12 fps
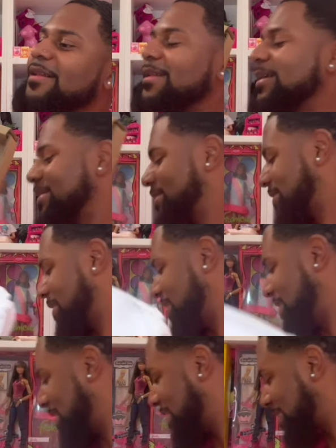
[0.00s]
Let's
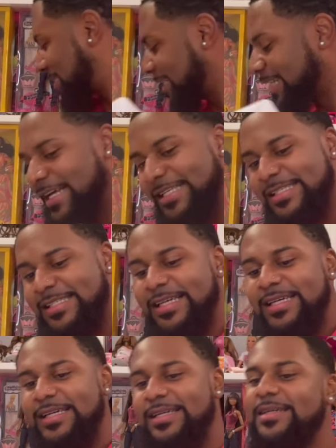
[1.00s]
see, let's see, let's see.
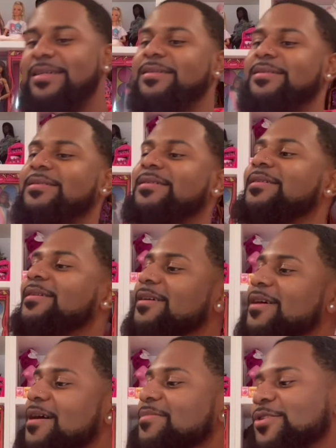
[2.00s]

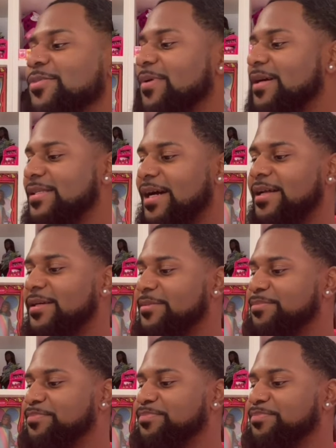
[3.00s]
I'm super excited.